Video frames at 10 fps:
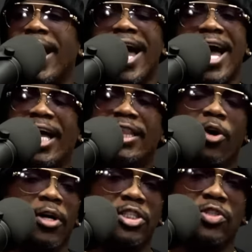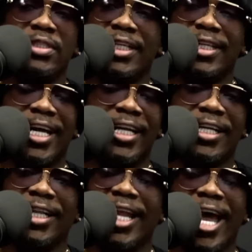long as you sit like that in the
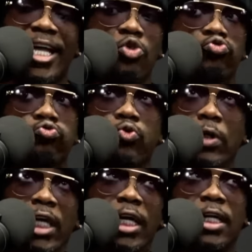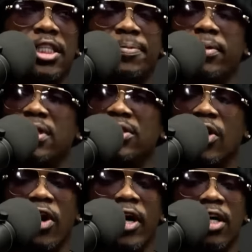lot, you really just put a
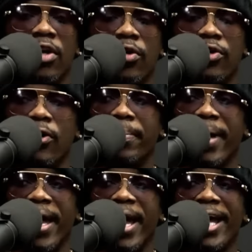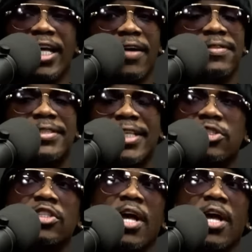target on your back and give such an